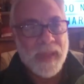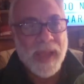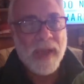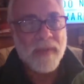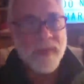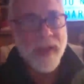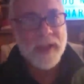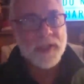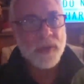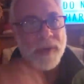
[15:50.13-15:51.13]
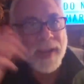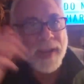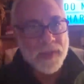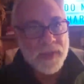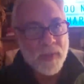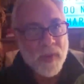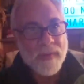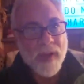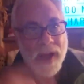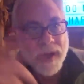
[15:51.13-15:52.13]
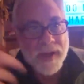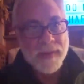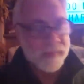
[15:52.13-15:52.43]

how fast you're able to move on.